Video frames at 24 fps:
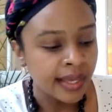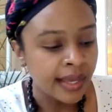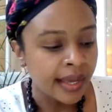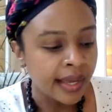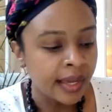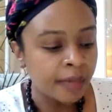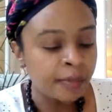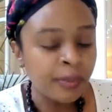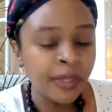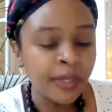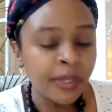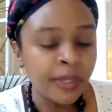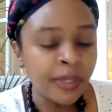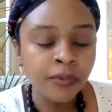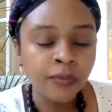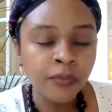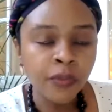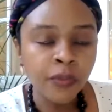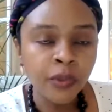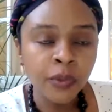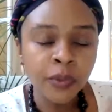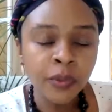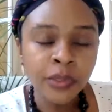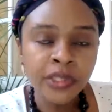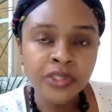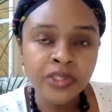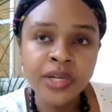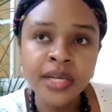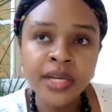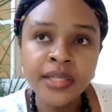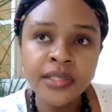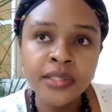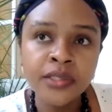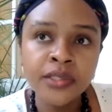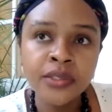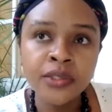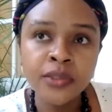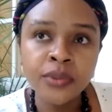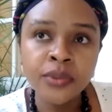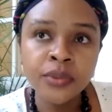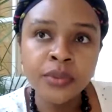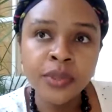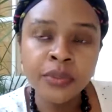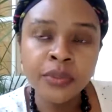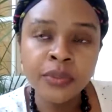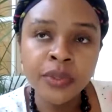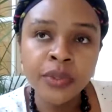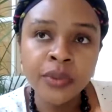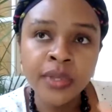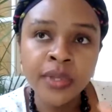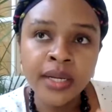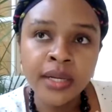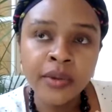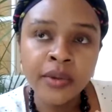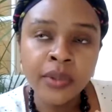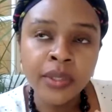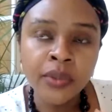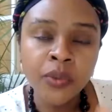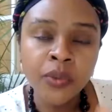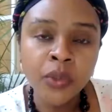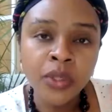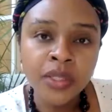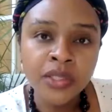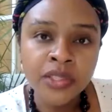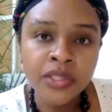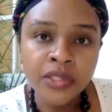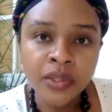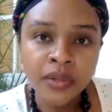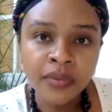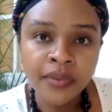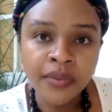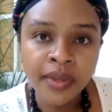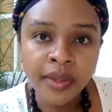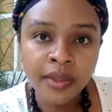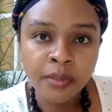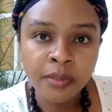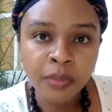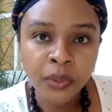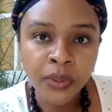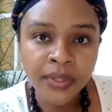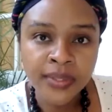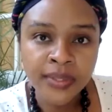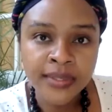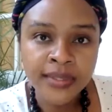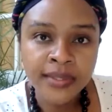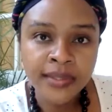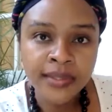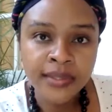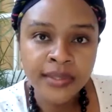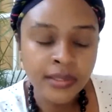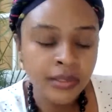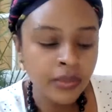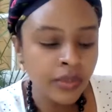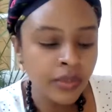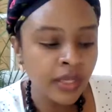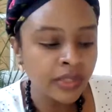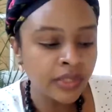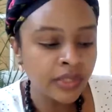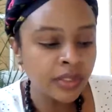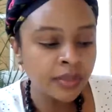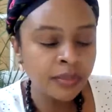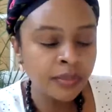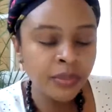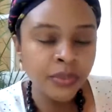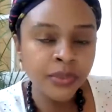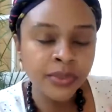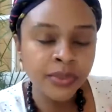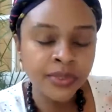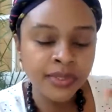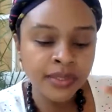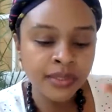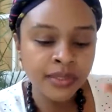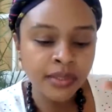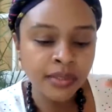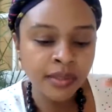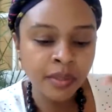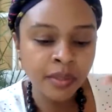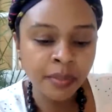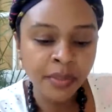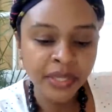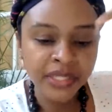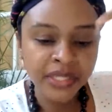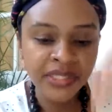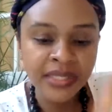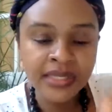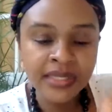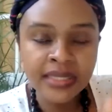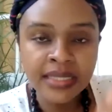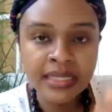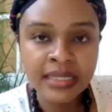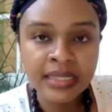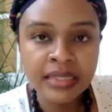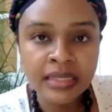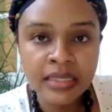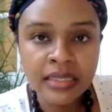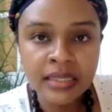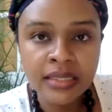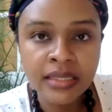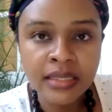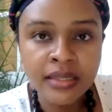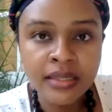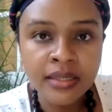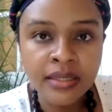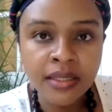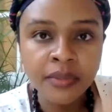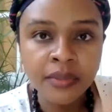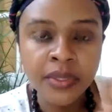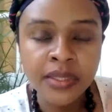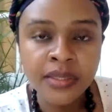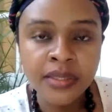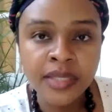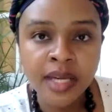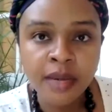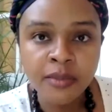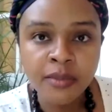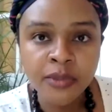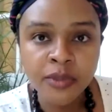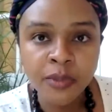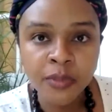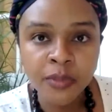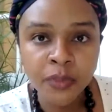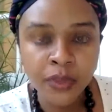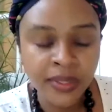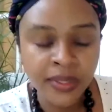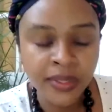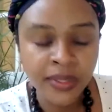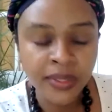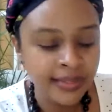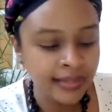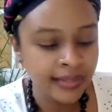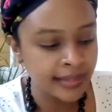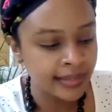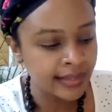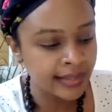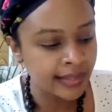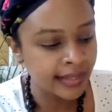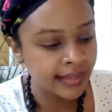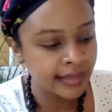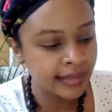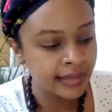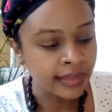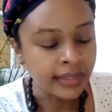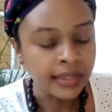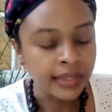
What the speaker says: And part of what we're trying to do when we look at our quality of health policies is to actually put the patient in the center when it comes to policy design